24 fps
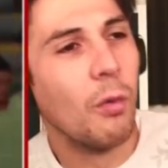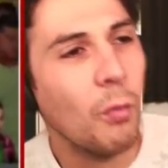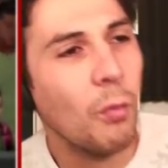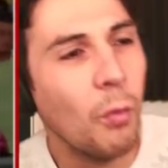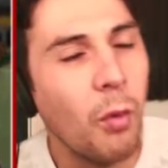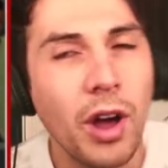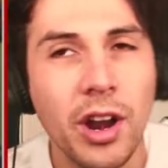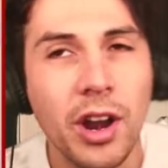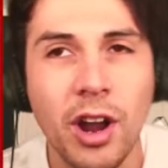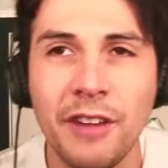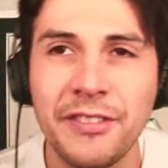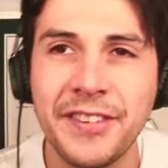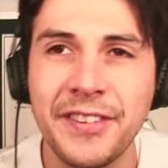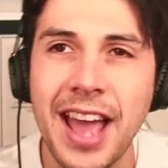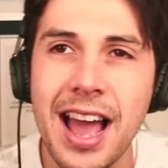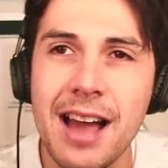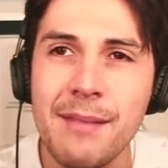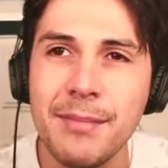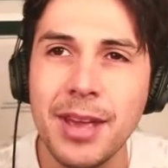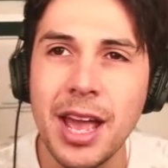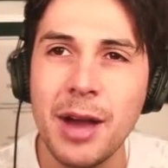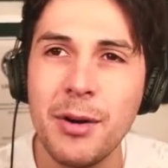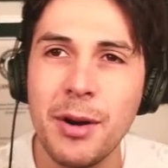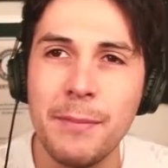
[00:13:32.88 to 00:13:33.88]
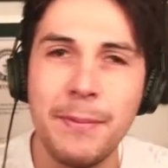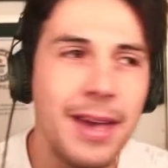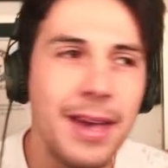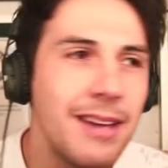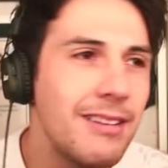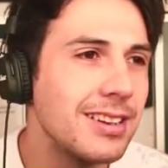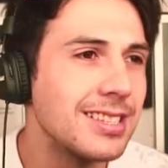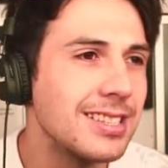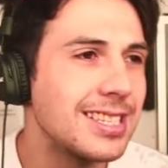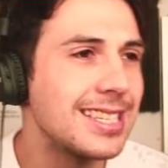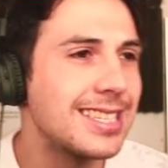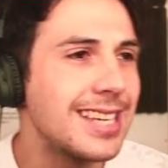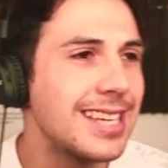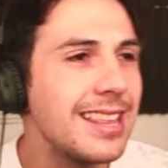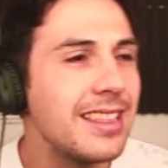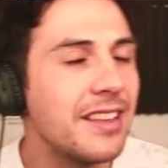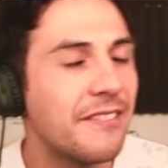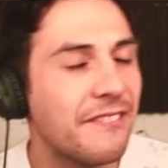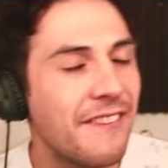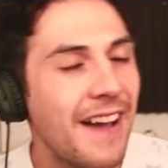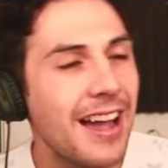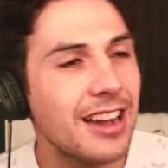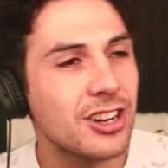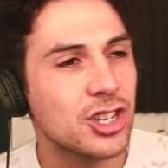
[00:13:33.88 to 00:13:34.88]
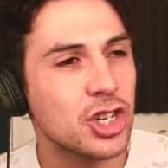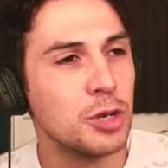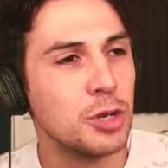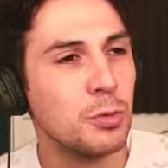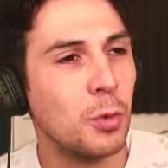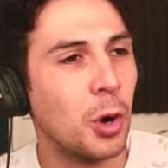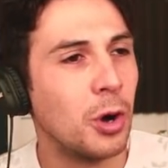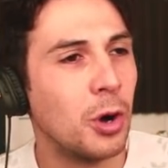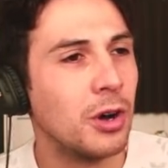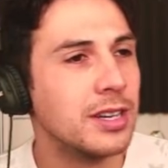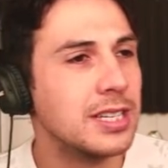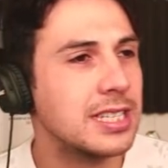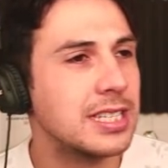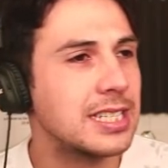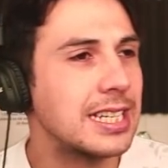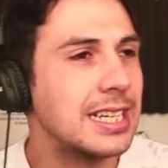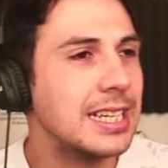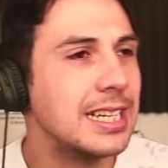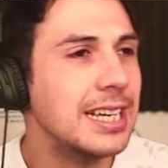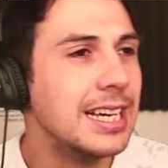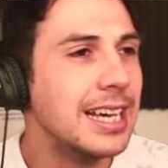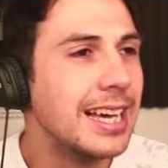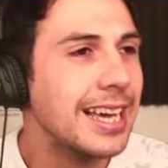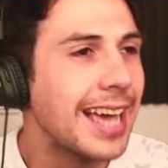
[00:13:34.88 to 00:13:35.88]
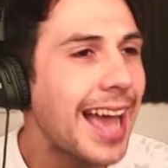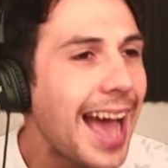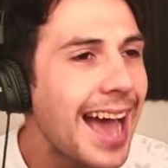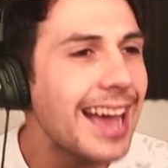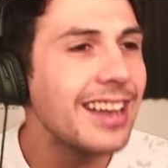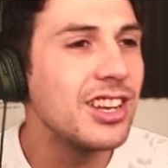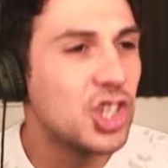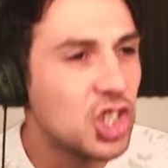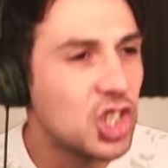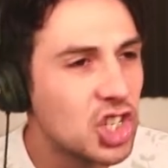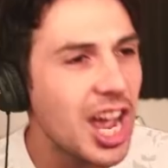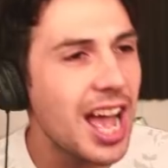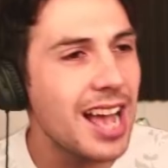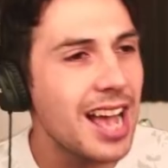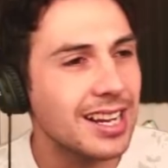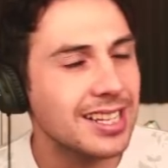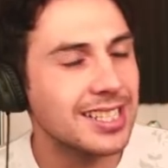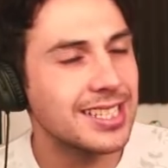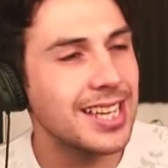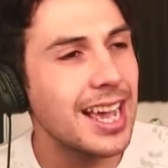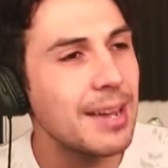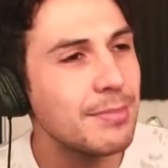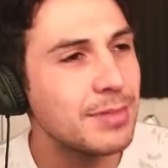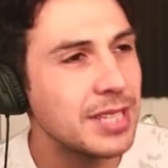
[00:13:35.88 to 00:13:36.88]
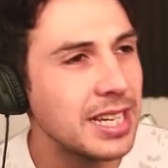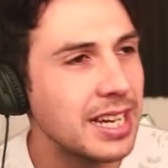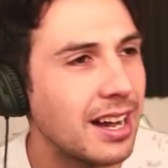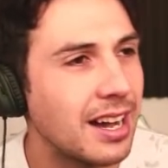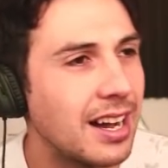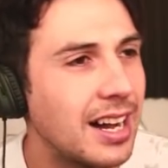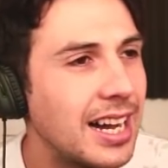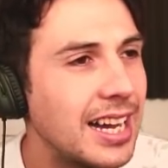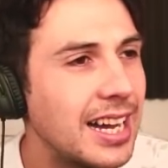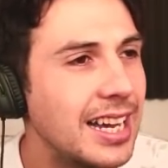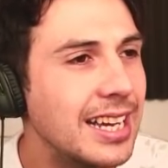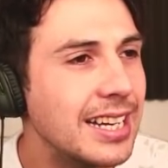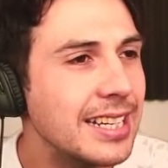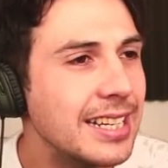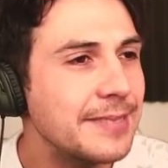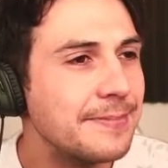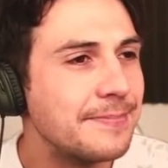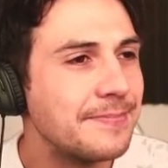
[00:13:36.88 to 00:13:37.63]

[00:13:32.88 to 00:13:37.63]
one-off cameo appearances in the Faction Wars, can JackSepticEye